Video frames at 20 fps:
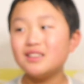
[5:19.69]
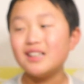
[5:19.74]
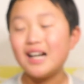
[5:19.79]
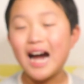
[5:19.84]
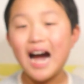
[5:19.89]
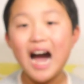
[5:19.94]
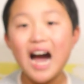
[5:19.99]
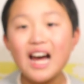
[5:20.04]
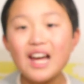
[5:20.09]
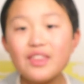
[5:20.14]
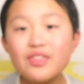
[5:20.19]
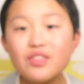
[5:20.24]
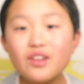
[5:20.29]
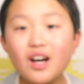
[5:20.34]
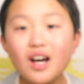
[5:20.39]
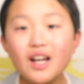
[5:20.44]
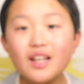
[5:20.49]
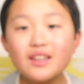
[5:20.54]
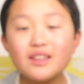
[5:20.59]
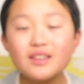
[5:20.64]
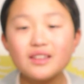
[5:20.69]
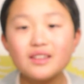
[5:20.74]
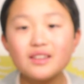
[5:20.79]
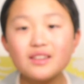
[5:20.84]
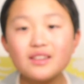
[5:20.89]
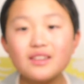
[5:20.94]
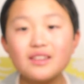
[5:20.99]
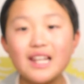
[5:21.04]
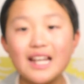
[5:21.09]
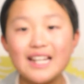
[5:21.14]
I
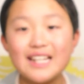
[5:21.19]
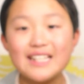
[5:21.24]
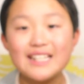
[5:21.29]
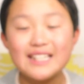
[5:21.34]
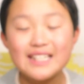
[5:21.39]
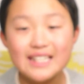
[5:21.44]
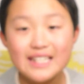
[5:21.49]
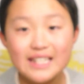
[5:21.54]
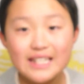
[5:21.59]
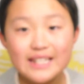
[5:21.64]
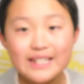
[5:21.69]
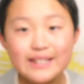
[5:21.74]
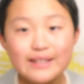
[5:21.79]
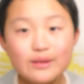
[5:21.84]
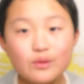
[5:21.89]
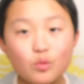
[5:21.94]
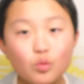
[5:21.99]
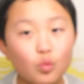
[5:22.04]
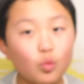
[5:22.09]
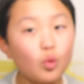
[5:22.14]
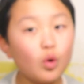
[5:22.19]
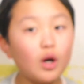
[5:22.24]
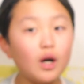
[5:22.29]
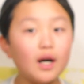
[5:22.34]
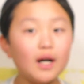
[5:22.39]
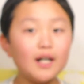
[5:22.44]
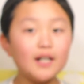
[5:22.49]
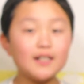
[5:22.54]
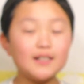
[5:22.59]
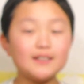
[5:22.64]
thought that he
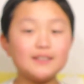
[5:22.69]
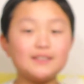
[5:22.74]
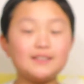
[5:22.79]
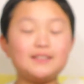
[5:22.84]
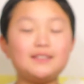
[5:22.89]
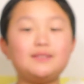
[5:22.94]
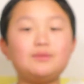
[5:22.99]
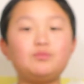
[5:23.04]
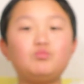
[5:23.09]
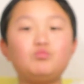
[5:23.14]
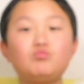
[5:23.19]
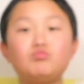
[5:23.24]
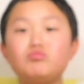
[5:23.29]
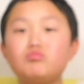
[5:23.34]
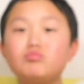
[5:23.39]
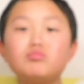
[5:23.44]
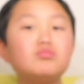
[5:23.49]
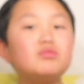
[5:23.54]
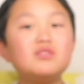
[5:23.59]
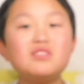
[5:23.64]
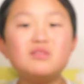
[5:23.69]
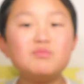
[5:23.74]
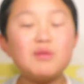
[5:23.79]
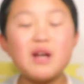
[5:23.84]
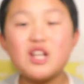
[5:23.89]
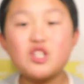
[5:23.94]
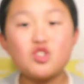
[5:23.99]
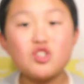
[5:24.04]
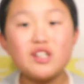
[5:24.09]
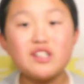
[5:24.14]
was
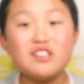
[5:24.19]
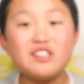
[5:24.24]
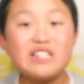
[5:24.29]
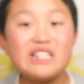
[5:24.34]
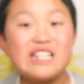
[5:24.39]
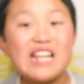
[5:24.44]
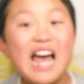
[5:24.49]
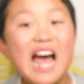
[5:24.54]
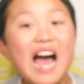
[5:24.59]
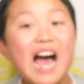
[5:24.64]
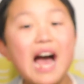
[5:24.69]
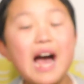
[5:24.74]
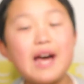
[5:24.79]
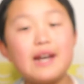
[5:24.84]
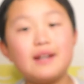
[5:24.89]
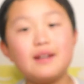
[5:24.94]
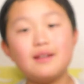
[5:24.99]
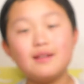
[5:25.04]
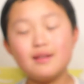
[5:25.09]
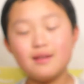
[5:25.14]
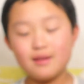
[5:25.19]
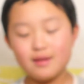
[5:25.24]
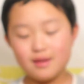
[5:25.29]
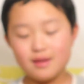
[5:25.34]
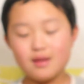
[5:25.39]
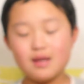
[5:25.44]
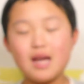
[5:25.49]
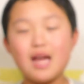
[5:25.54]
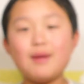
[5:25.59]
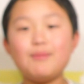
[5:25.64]
Petra's dad.
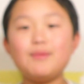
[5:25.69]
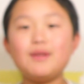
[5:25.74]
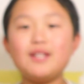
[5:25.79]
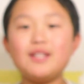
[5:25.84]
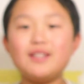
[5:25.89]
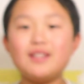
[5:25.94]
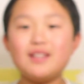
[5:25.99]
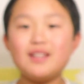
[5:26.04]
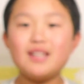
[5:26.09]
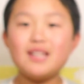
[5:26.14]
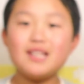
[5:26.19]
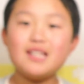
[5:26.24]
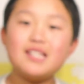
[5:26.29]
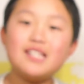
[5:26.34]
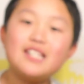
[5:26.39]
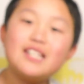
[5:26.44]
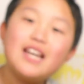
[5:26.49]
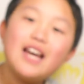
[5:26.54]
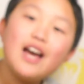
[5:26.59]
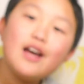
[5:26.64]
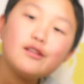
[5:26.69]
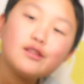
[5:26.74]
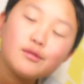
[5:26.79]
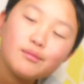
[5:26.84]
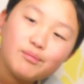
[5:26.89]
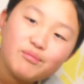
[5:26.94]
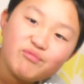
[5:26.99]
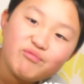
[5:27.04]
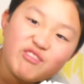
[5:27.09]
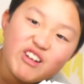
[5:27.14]
I mean, he has
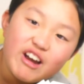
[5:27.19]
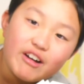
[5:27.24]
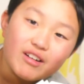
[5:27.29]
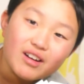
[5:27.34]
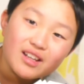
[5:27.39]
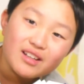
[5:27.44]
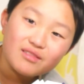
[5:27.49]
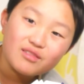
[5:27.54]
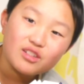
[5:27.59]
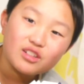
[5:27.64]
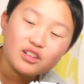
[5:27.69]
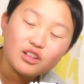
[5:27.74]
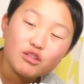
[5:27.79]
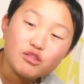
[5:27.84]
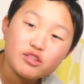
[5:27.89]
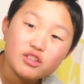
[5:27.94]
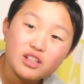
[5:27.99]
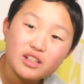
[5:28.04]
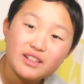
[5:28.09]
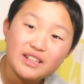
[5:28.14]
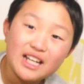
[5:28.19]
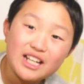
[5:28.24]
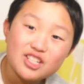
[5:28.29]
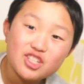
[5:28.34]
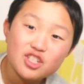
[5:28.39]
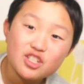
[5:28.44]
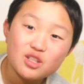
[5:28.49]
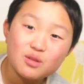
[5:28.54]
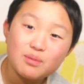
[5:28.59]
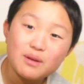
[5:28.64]
a very close
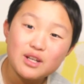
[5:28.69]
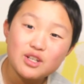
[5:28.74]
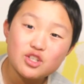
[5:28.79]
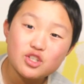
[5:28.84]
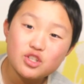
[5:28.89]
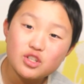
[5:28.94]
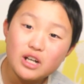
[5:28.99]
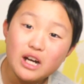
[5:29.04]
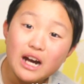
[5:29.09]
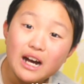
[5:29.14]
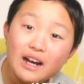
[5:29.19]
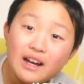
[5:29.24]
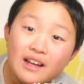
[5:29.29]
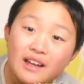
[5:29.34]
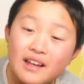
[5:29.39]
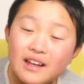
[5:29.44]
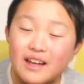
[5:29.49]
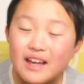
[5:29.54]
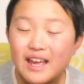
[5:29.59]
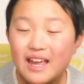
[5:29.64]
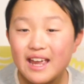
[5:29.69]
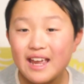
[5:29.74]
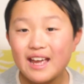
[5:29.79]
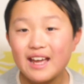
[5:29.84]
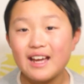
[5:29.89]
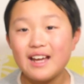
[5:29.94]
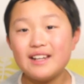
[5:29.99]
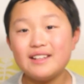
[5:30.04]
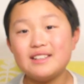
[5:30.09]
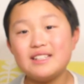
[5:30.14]
connection to Petra,
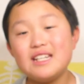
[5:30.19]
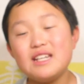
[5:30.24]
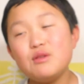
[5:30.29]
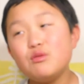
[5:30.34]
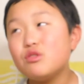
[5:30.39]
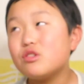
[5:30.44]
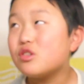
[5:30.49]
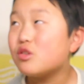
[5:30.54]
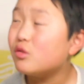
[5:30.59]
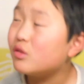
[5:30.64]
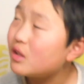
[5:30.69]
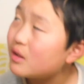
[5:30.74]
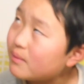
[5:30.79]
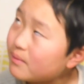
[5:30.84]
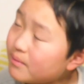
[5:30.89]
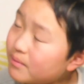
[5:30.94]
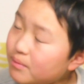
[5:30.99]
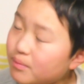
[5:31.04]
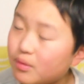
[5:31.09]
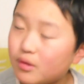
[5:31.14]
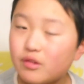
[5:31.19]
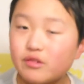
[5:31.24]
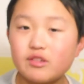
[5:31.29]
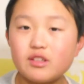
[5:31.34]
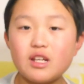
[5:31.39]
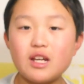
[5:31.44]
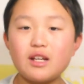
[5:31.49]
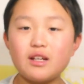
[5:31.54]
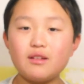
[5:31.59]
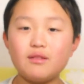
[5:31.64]
and he was the only
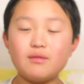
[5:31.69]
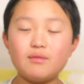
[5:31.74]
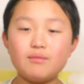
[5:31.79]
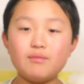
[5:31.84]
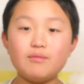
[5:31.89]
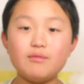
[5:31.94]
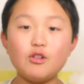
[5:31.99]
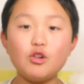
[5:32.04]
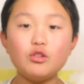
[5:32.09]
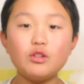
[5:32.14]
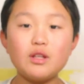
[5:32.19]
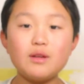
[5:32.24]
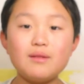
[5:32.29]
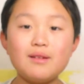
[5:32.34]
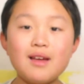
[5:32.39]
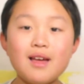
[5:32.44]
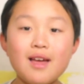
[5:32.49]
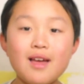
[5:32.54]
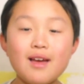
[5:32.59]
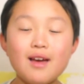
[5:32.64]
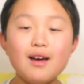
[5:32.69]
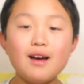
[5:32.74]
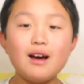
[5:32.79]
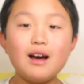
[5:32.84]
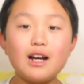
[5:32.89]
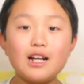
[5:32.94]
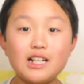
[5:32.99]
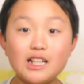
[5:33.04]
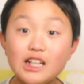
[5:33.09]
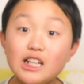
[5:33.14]
person I could, only
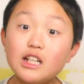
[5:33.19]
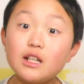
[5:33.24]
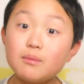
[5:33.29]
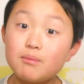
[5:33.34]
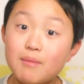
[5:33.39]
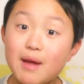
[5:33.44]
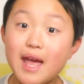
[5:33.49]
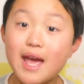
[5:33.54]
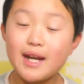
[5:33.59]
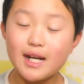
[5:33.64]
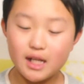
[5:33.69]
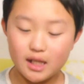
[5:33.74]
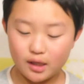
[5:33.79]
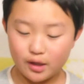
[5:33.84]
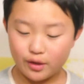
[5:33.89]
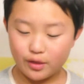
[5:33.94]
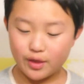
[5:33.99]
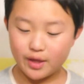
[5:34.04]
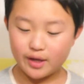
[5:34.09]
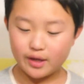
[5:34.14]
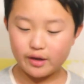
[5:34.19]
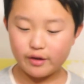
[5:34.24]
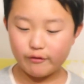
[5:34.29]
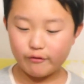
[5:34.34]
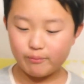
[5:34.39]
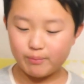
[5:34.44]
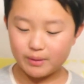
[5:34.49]
good man I could think of.